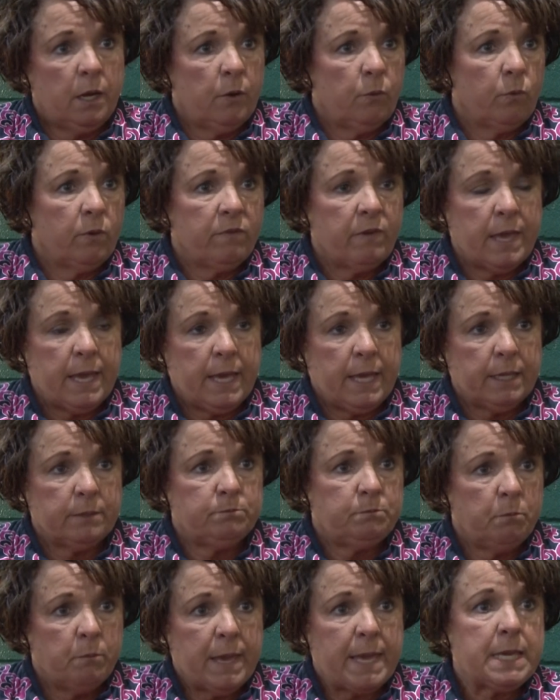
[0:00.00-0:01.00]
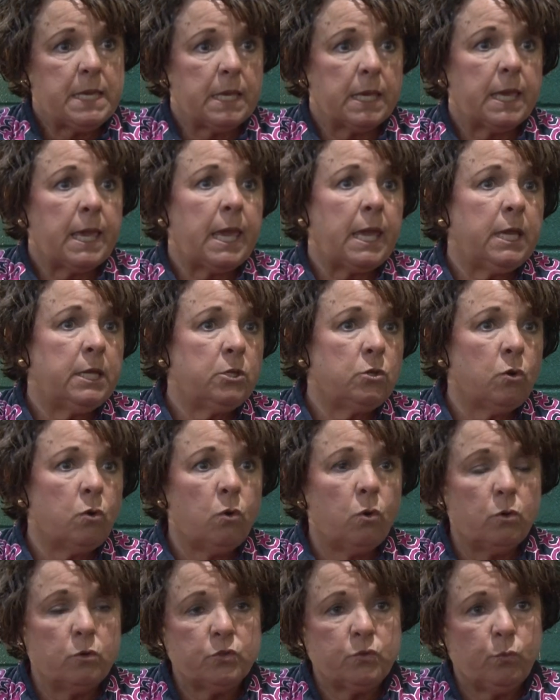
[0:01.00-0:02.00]
We've had making
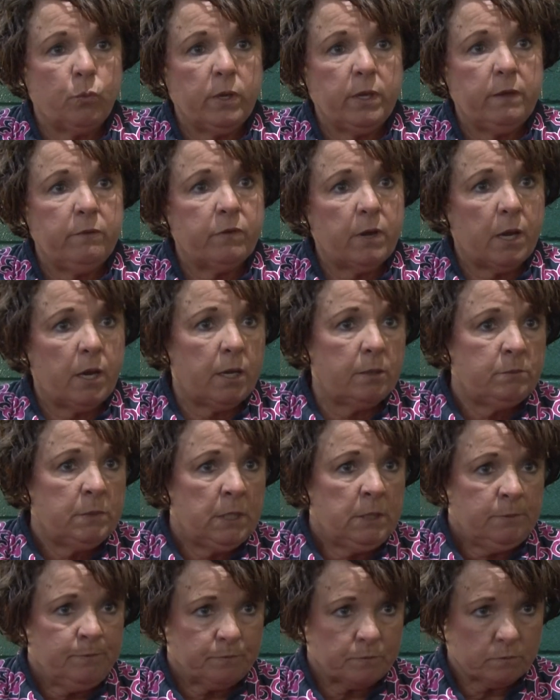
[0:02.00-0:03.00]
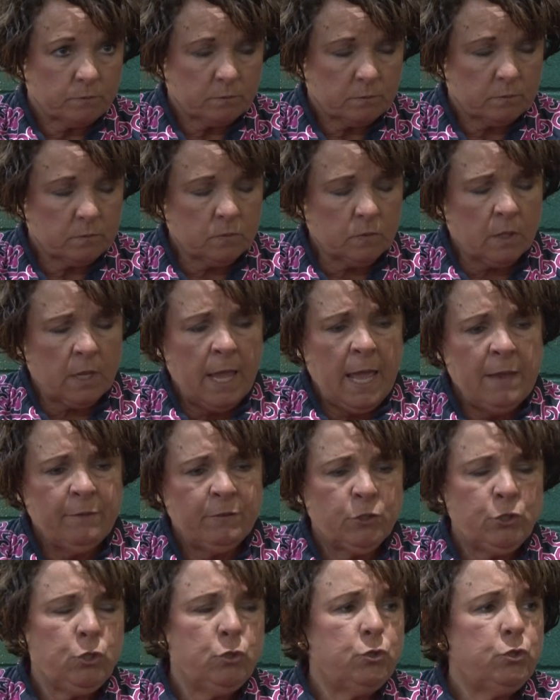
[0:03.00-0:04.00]
candles. We've have
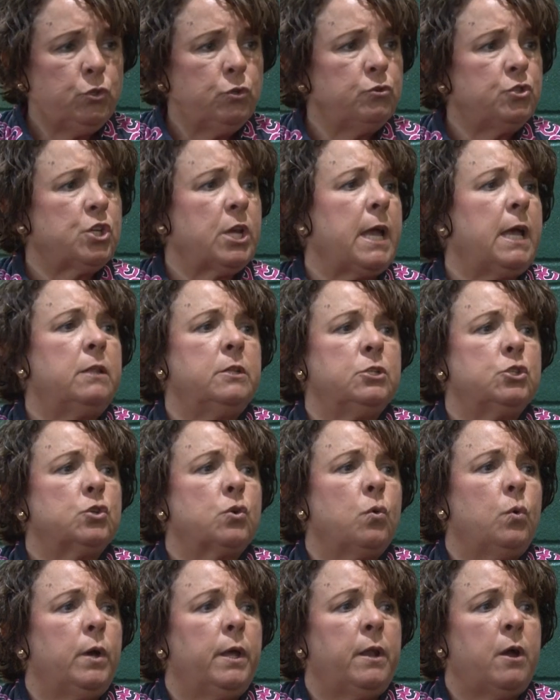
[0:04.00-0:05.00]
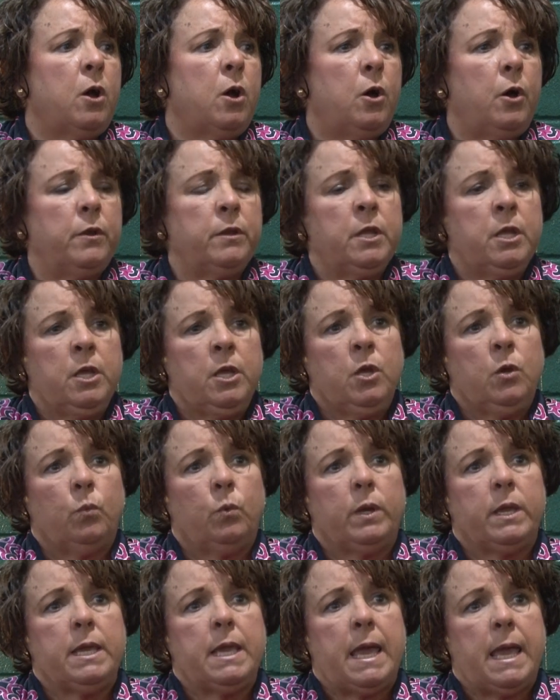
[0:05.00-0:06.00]
a tutu challenge going on.
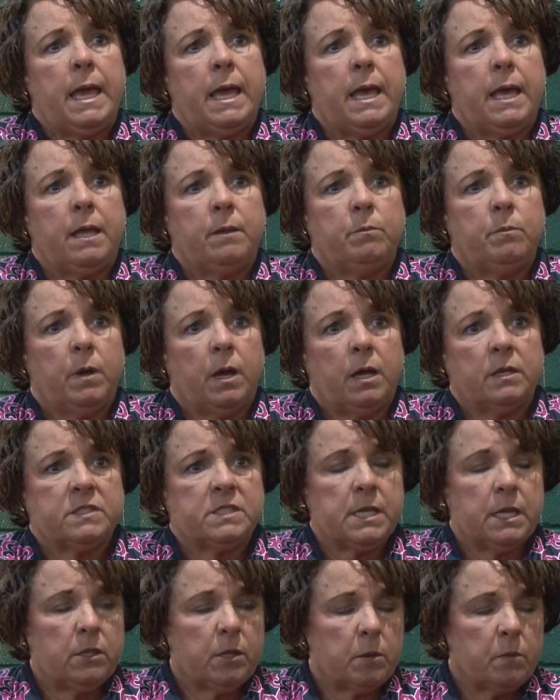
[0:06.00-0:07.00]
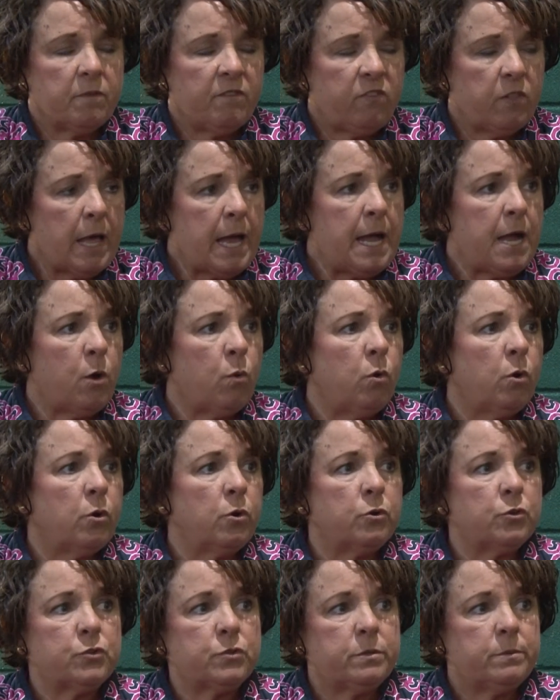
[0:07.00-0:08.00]
We had selling
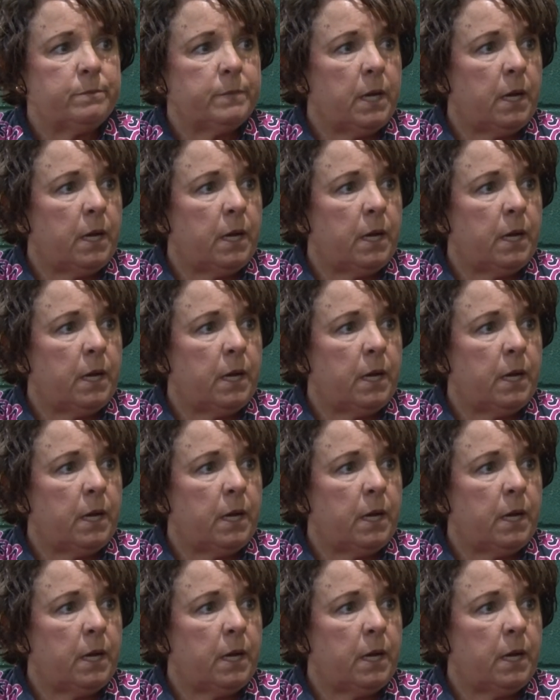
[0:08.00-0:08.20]
flowers.